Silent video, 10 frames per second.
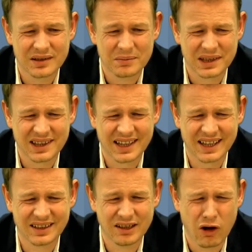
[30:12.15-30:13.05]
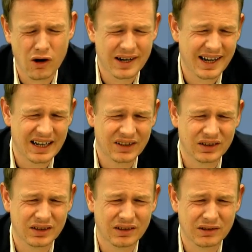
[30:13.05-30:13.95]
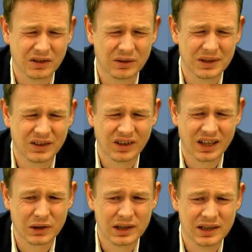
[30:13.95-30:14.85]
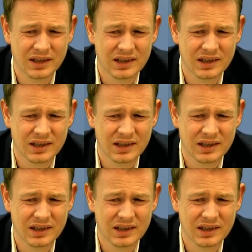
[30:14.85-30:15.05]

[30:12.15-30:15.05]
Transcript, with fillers: But then long castles looks a bit scary.